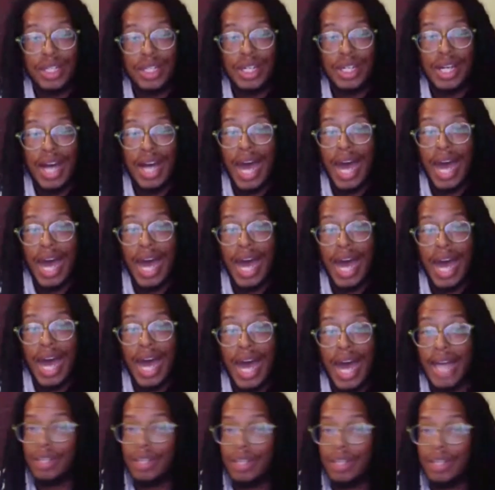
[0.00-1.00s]

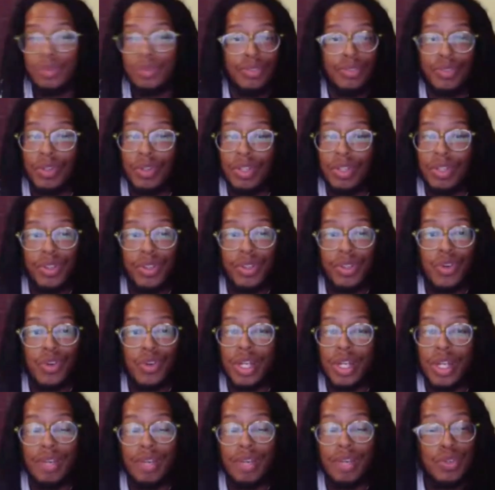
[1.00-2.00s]
I say it with the
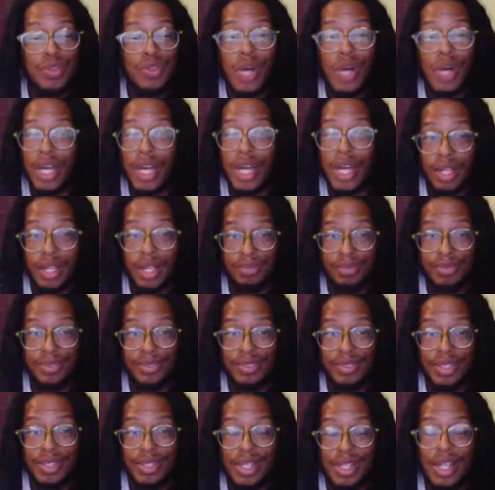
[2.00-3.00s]
full authority of who I
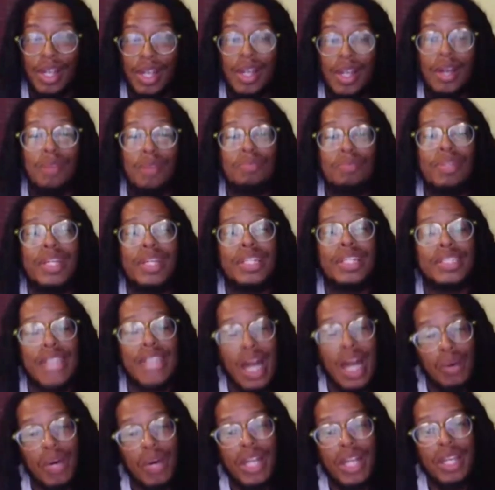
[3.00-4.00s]
am.
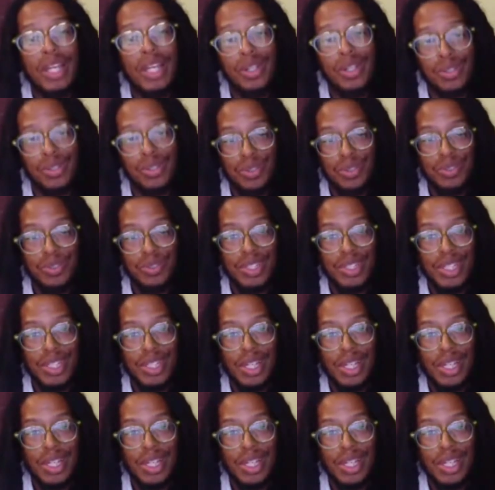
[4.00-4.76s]
Because now I know.